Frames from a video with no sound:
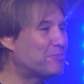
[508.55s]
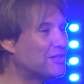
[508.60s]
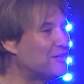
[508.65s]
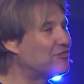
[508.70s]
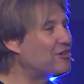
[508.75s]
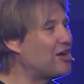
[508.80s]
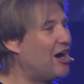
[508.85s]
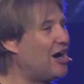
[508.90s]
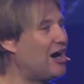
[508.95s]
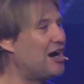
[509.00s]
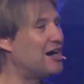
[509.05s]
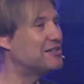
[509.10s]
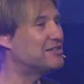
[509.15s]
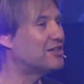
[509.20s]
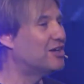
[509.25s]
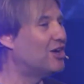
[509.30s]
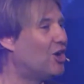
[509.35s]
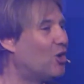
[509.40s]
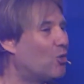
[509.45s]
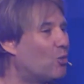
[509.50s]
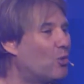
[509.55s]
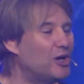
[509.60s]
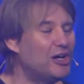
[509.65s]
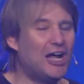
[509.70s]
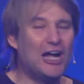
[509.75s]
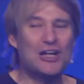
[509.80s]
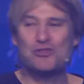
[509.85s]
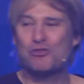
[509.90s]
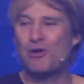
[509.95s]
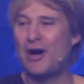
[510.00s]
of God, we're
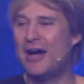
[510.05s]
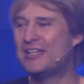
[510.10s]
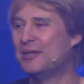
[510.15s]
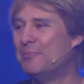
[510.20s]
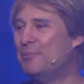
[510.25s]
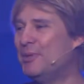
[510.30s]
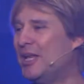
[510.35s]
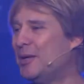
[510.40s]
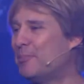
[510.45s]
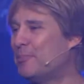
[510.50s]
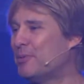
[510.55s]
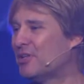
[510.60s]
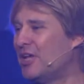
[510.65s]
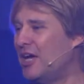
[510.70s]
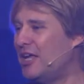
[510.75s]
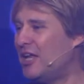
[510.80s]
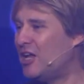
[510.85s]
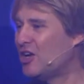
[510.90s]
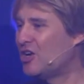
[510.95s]
not trying to manipulate and